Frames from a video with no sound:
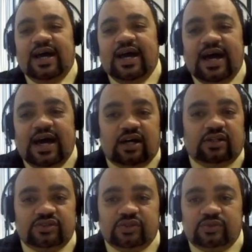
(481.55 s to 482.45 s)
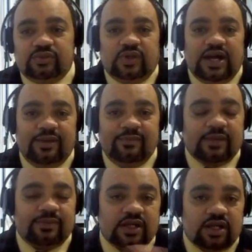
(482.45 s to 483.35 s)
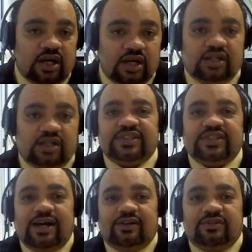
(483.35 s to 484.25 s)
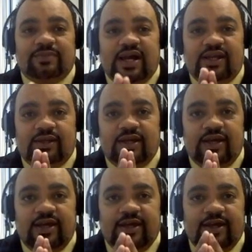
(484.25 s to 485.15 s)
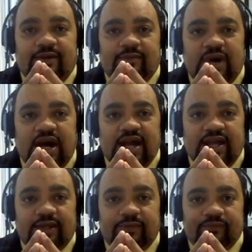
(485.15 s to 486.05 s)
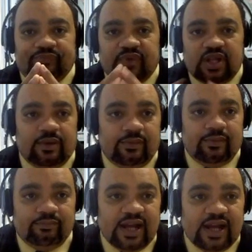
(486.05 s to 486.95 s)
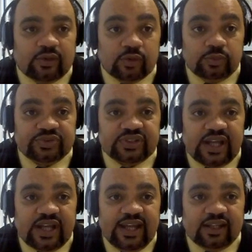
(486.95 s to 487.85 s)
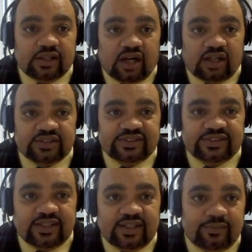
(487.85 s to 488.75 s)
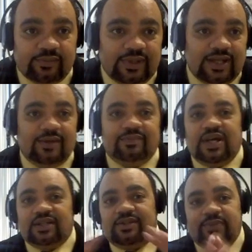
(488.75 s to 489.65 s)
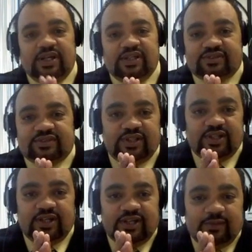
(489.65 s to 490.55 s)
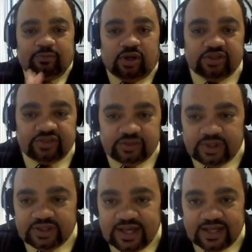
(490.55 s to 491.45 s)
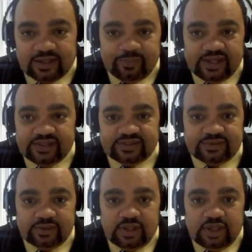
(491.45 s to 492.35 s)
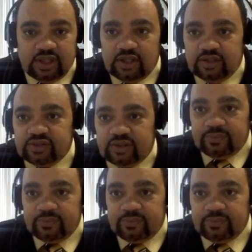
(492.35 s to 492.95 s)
how do I make my calls? How is my my groups and calls set up? I'm not the best person with database, so let